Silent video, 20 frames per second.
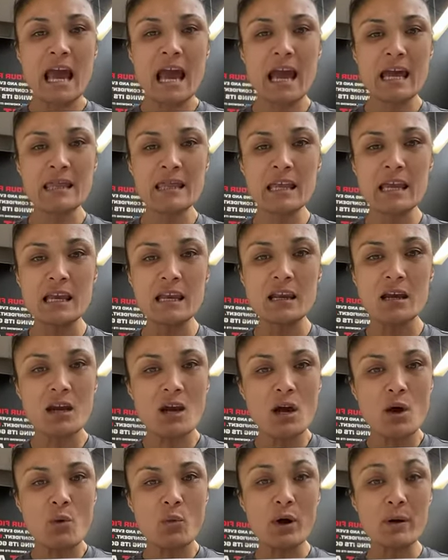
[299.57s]
And then
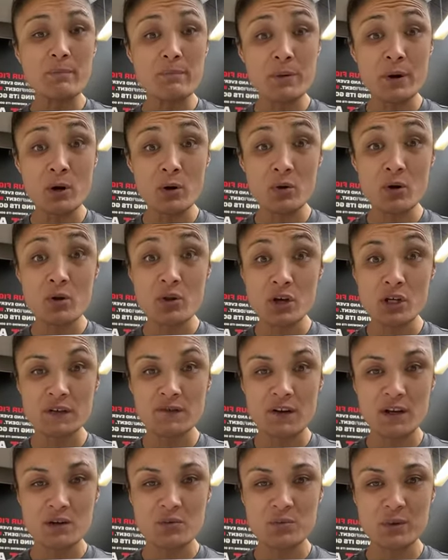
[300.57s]
we build on those
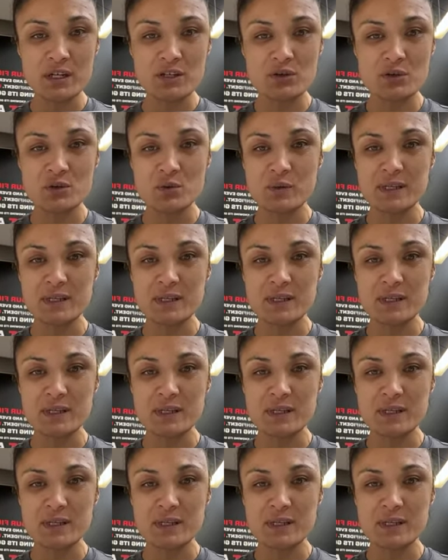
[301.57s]
fundamentals.